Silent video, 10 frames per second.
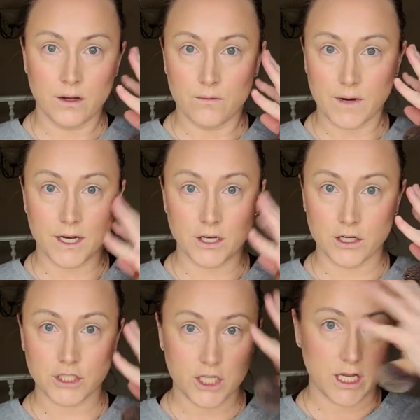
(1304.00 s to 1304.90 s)
right in your
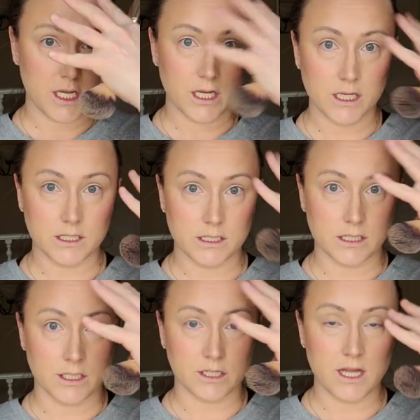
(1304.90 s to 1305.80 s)
cheeks
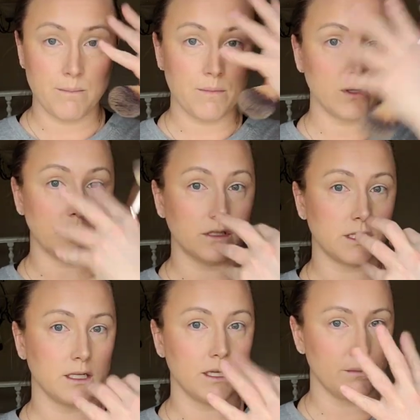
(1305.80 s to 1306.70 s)
and your temples
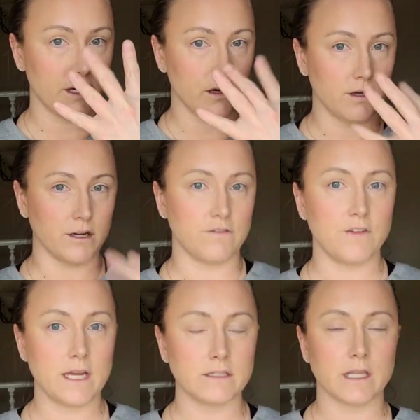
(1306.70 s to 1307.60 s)
and a little bit on your
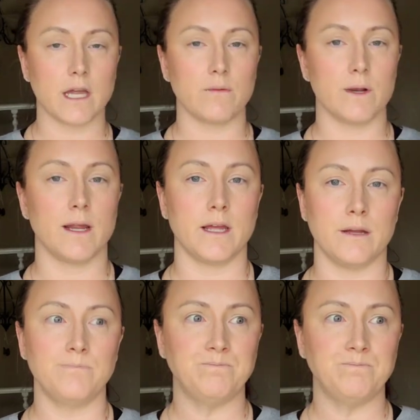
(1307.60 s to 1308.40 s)
face. Like when I'm